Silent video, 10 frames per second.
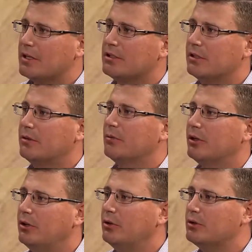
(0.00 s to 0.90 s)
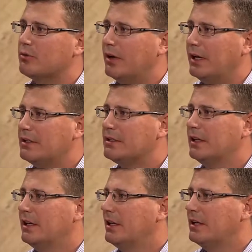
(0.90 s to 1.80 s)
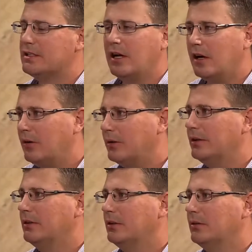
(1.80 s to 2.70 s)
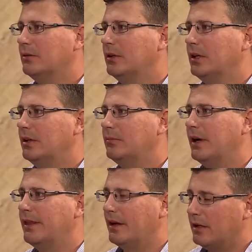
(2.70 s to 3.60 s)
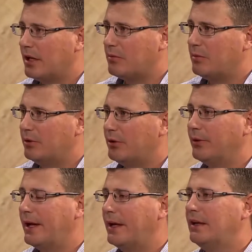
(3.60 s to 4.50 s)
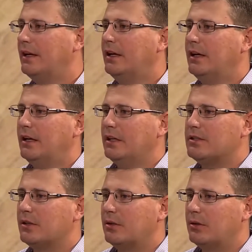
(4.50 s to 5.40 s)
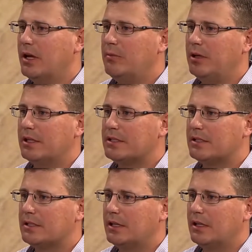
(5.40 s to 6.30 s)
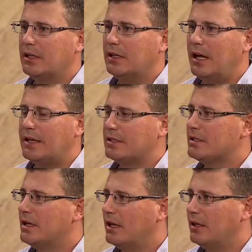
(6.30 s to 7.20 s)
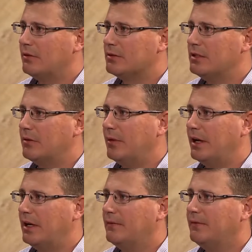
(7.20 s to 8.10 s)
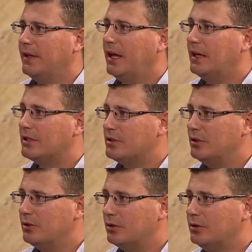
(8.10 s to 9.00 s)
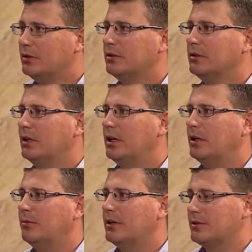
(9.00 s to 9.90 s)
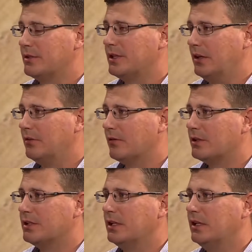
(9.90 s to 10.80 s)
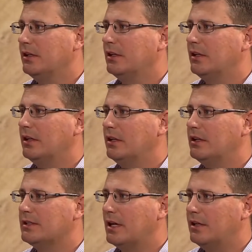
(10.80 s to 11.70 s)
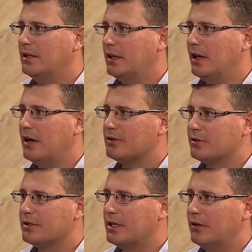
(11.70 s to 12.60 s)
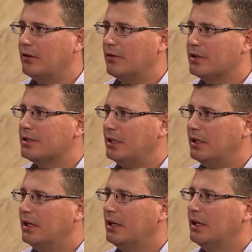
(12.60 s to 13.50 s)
actually reduce rates? Mm-hmm. It's not going to. Um, I think a lot of people know that. So APS has a study that was done by ASU, um, Arizona State University, and this the Arizona State University